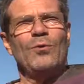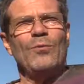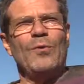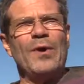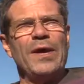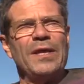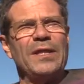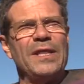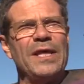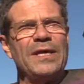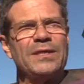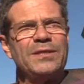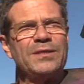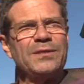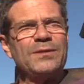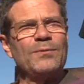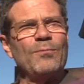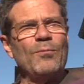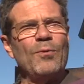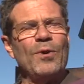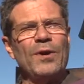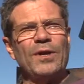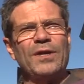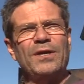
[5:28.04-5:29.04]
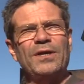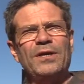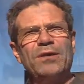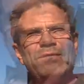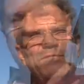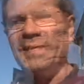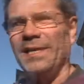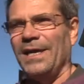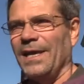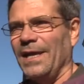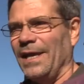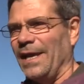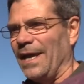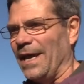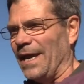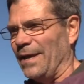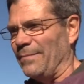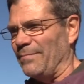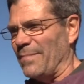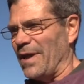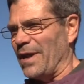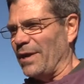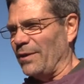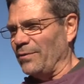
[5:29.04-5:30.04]
way less work?
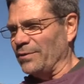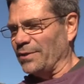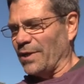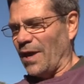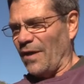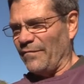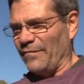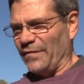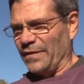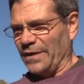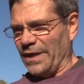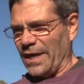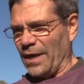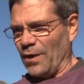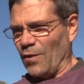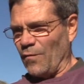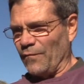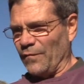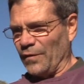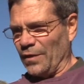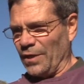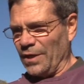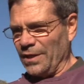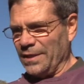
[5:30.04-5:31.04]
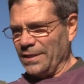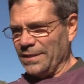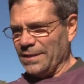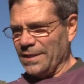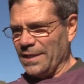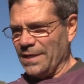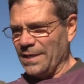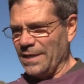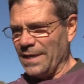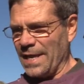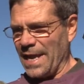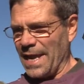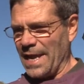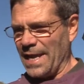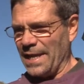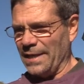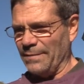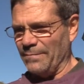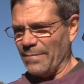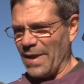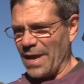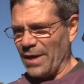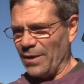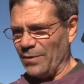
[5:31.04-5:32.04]
And meadows often get overlooked,
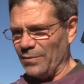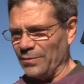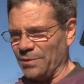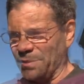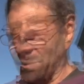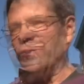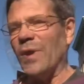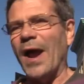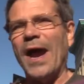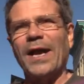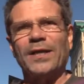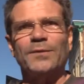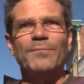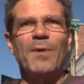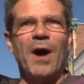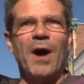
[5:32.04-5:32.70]
and meadows attract